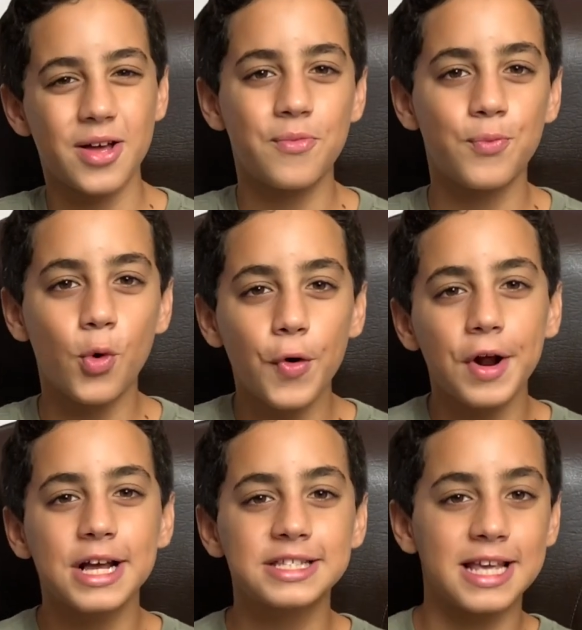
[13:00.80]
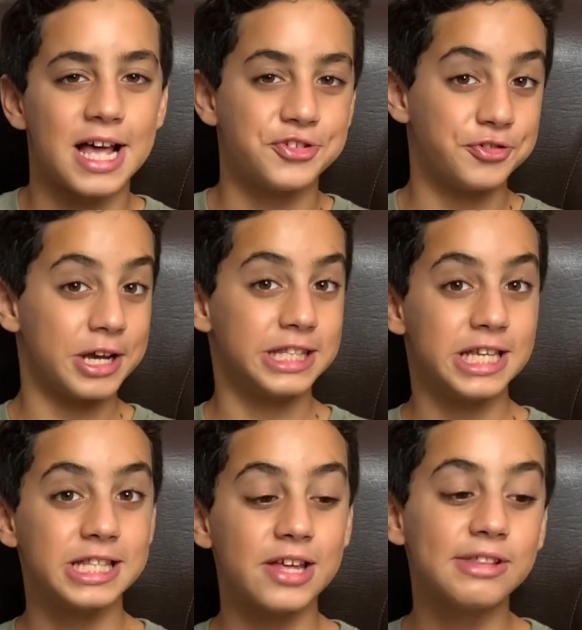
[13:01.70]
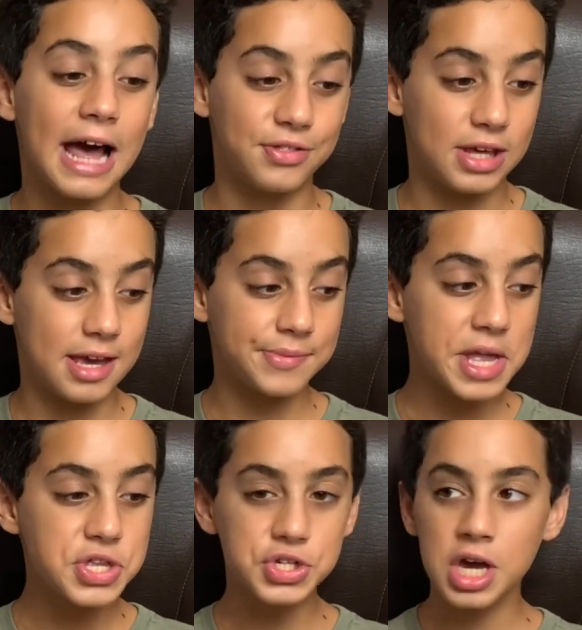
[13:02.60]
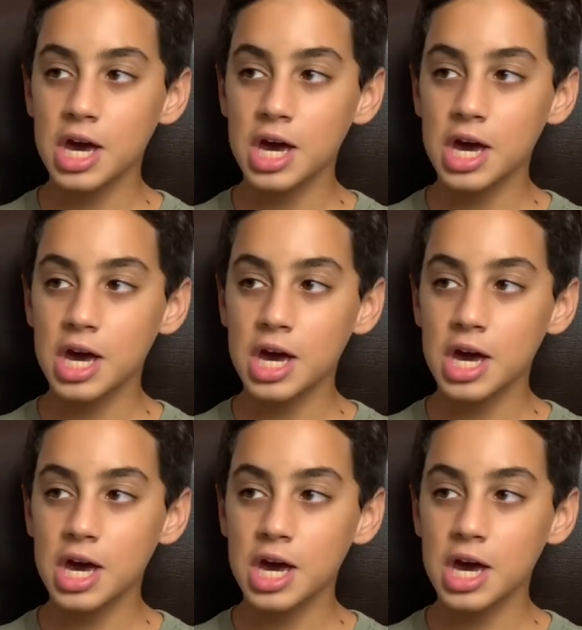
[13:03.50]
more exaggerated than the image.